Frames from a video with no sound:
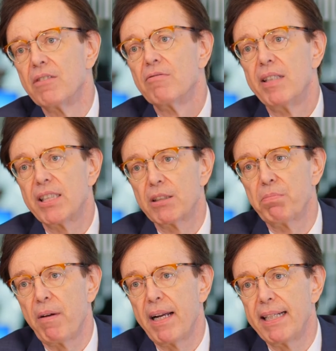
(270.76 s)
Risk
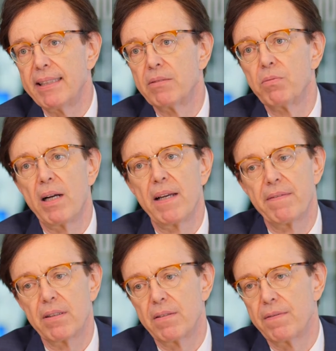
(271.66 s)
spreads,
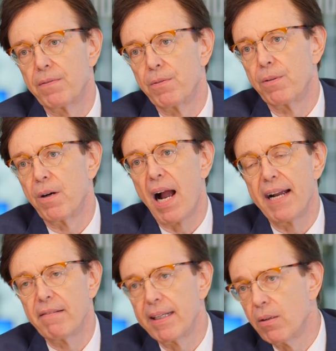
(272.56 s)
whether for
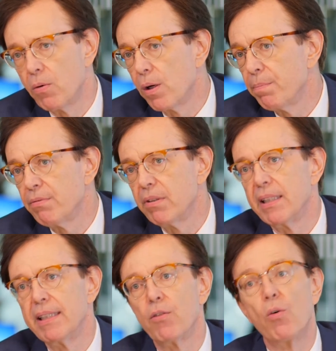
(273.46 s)
high-grade
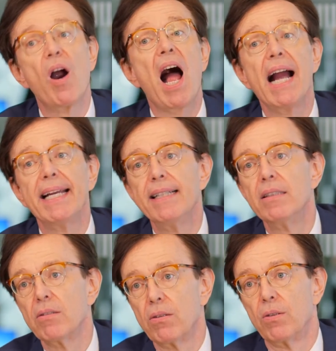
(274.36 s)
corporate or
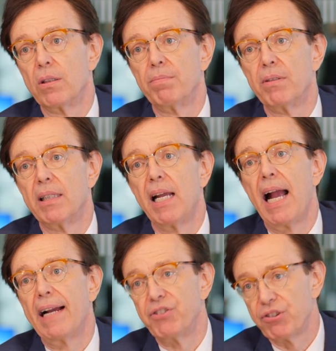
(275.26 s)
high-yield corporate,
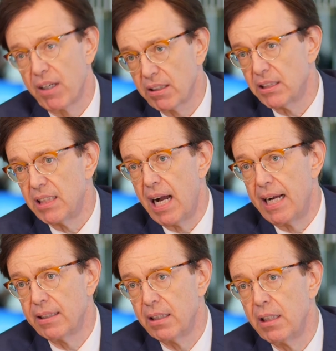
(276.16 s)
have shrunk a
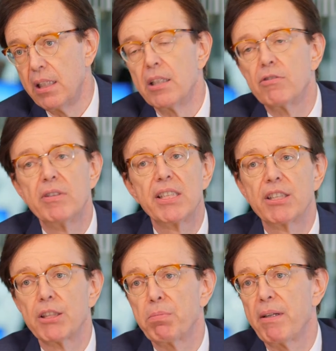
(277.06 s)
lot.
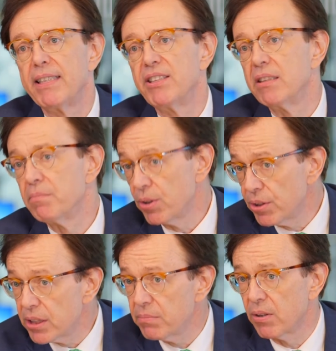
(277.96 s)
Risk spreads in
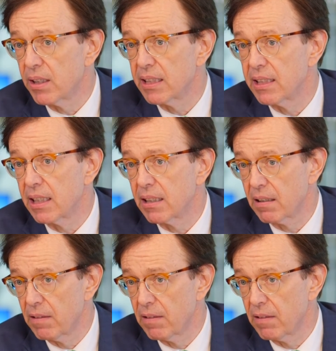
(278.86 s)
emerging market